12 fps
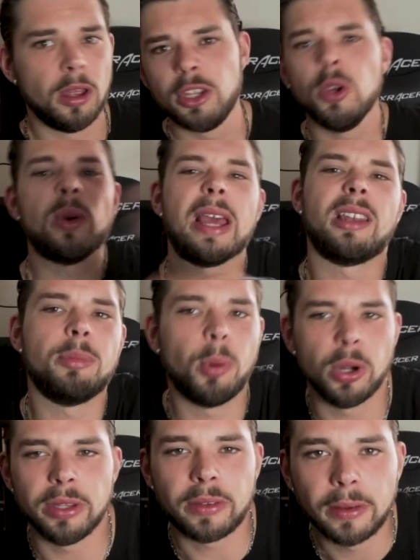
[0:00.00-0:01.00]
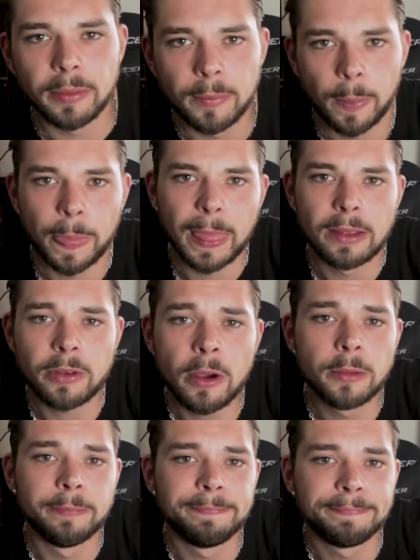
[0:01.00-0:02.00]
You get the point.
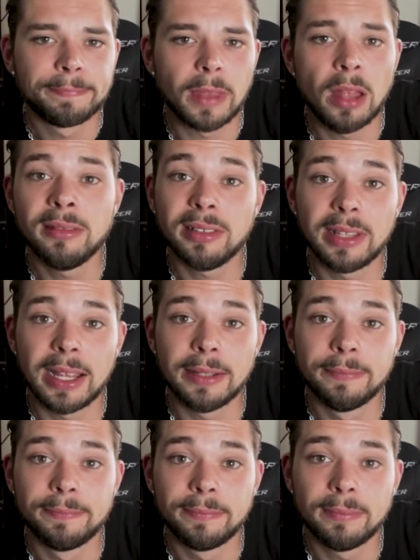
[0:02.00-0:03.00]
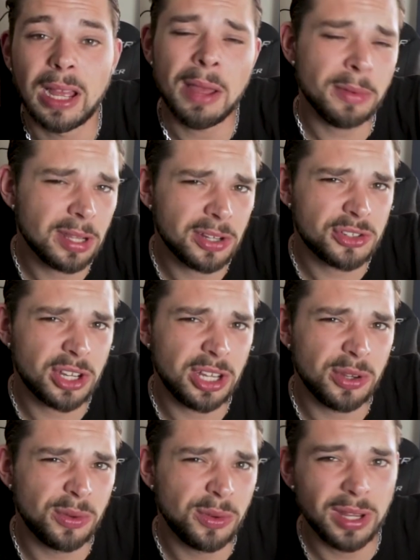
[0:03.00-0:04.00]
So until then, I'm gonna see
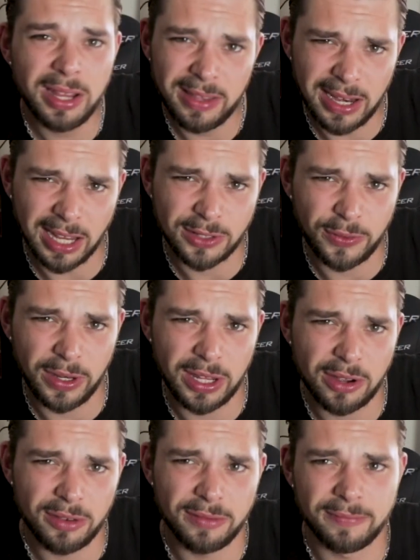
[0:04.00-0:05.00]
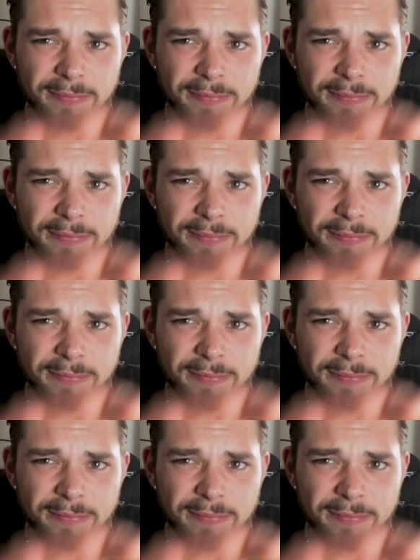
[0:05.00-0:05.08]
you in the next video.